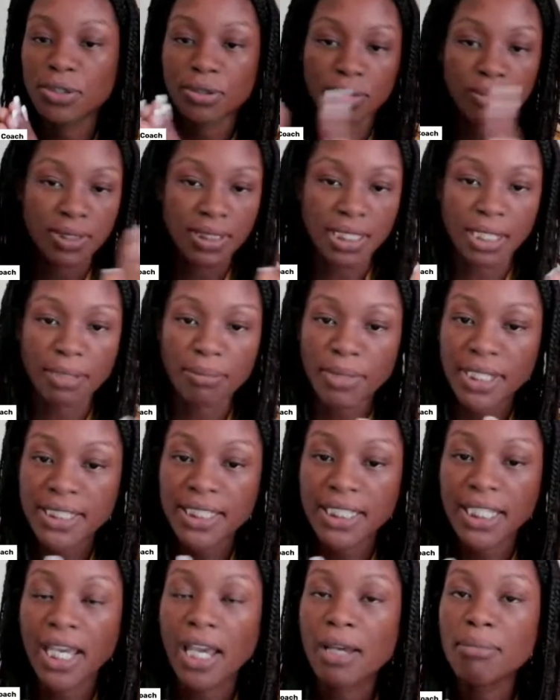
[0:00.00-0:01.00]
to send me a
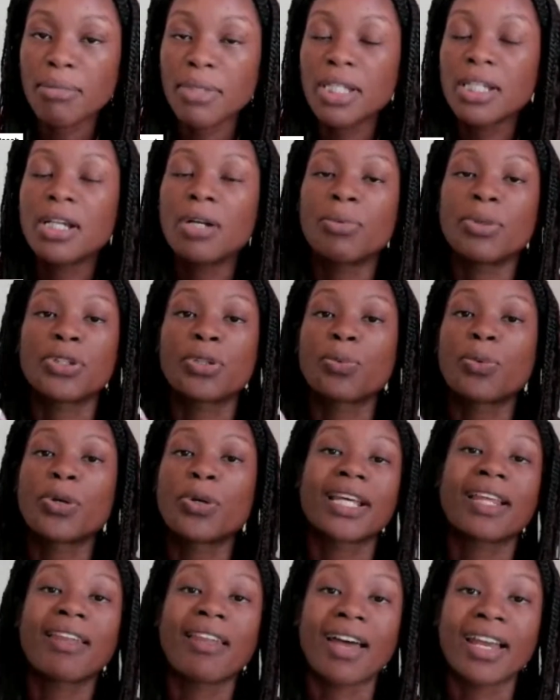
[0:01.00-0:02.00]
DM with the
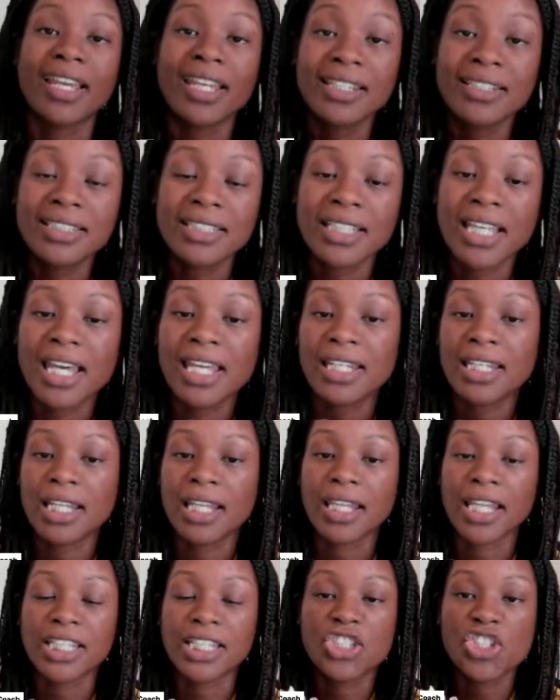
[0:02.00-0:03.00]
word clients and
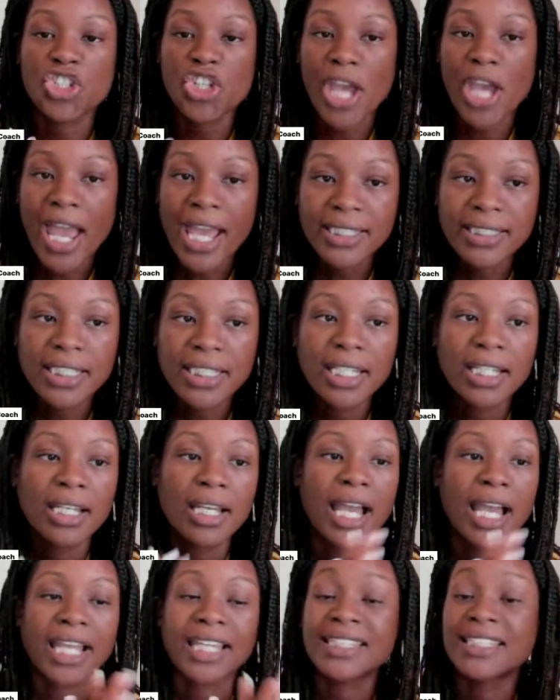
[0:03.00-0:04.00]
let's chat.
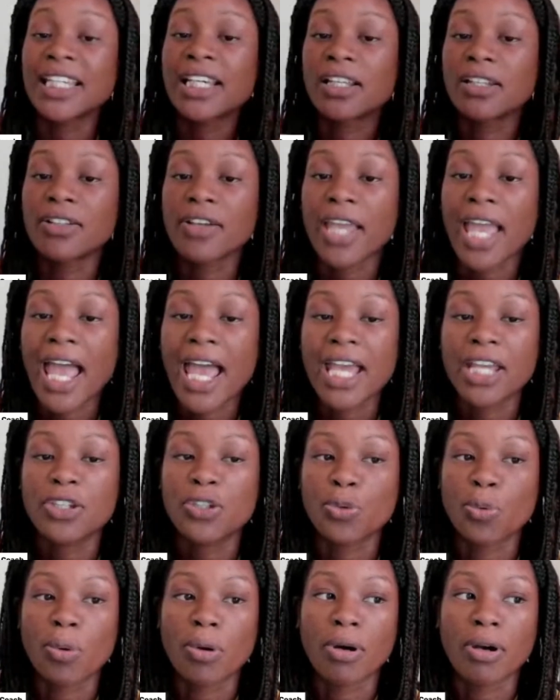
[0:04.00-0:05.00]
I can take a look
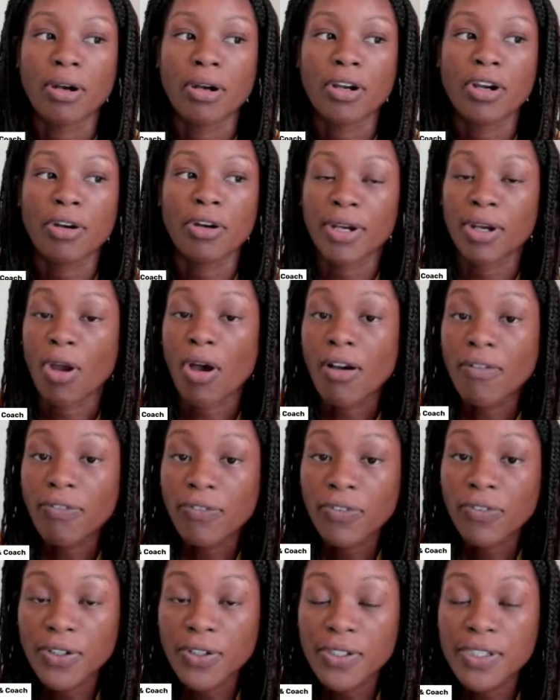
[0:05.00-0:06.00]
at your current
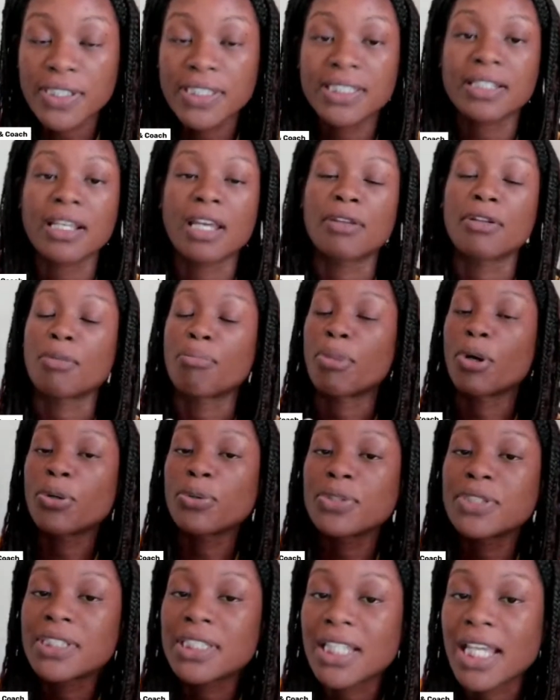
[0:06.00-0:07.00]
offers and the
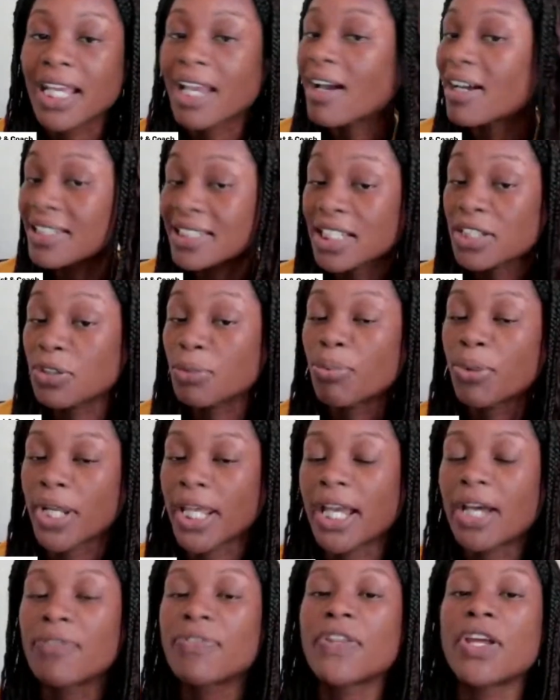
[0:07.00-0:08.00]
posts and content you're
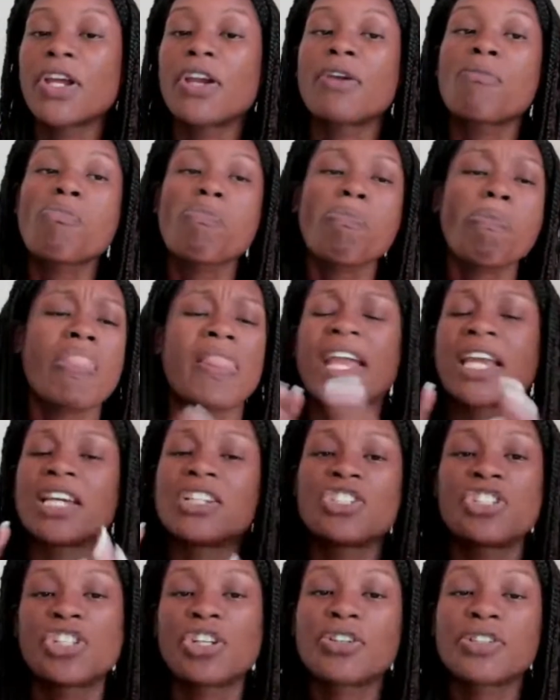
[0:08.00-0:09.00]
putting out there. And I
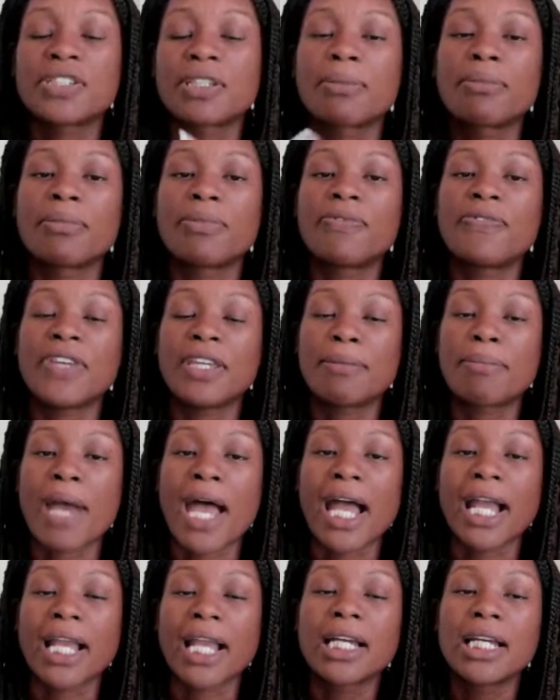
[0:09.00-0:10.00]
can share some
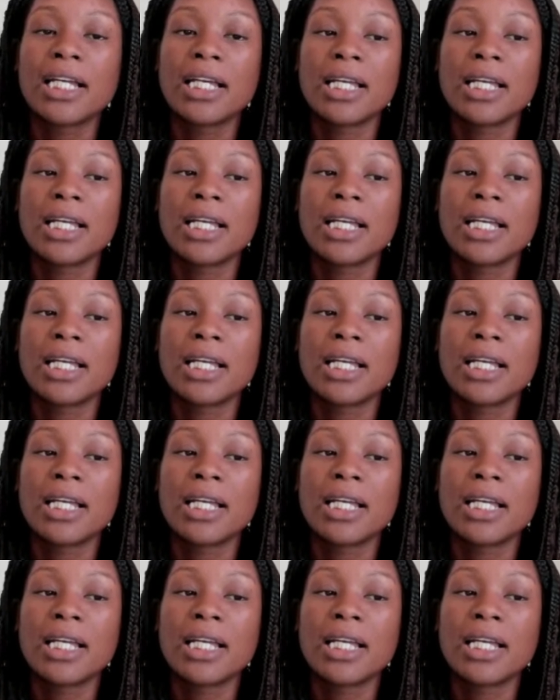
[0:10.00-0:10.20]
feedback